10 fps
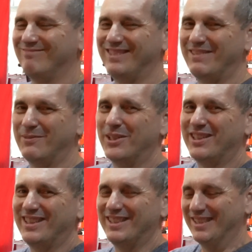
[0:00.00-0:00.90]
We worked
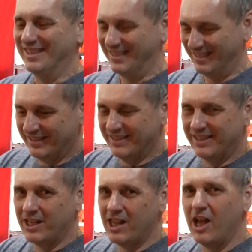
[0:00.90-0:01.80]
at it.
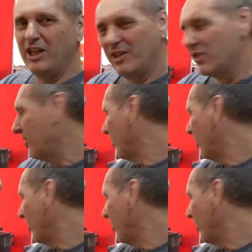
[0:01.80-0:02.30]
Only because I've